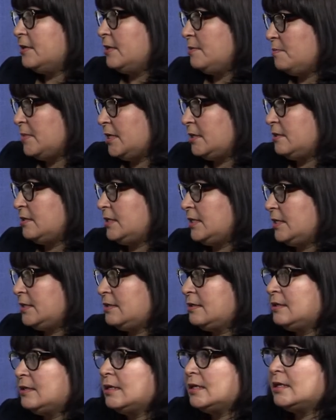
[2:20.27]
and Middleton.
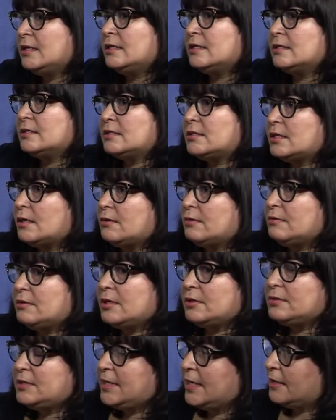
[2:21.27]
So
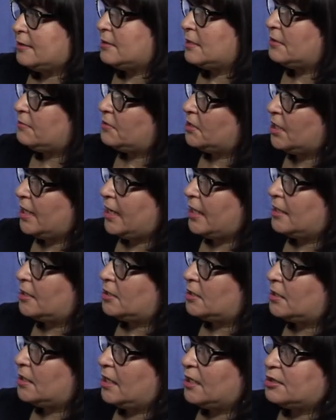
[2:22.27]
those towns have
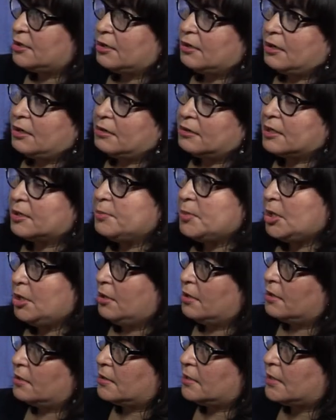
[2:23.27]
changed. These are all
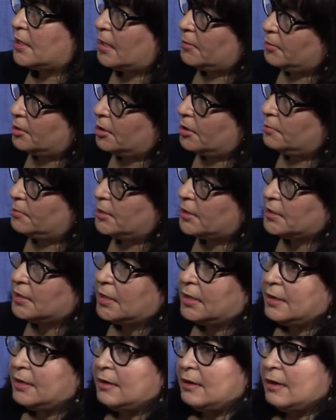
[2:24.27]
commuter suburbs.
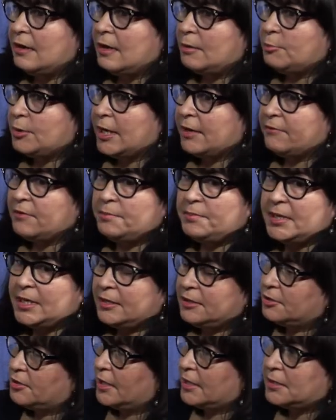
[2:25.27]
We have a
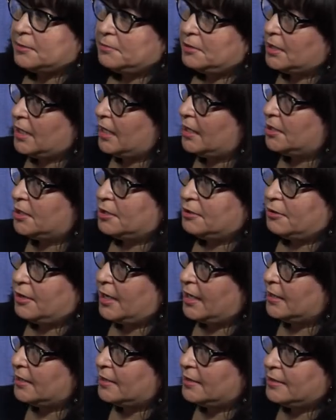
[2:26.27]
big transportation
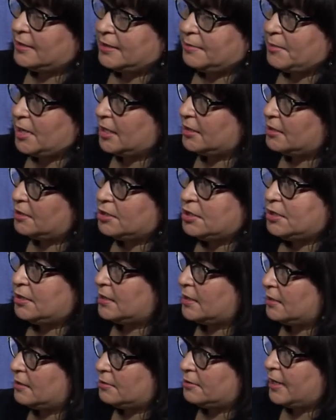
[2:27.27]
crisis in
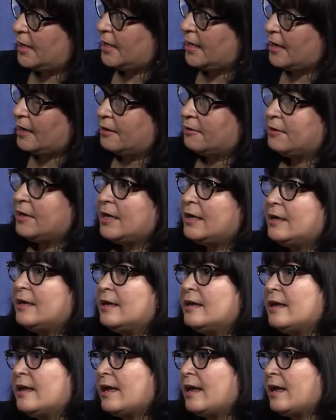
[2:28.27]
Massachusetts right now.
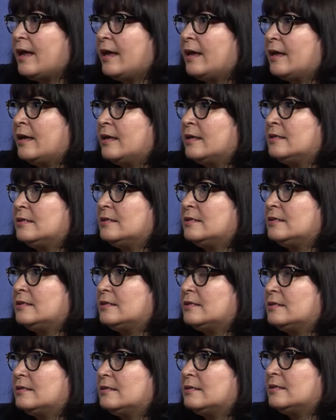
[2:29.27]
And
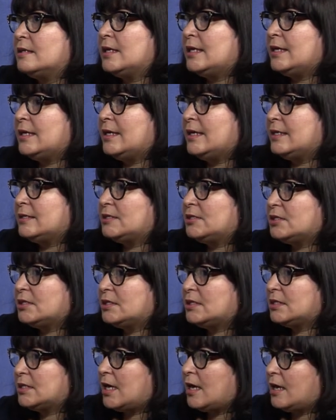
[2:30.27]
it's
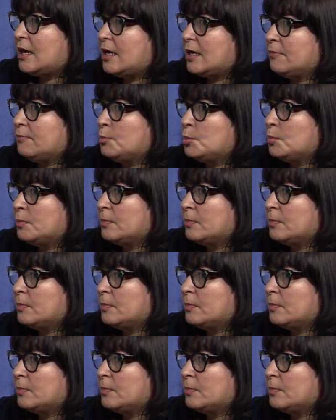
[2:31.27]
just time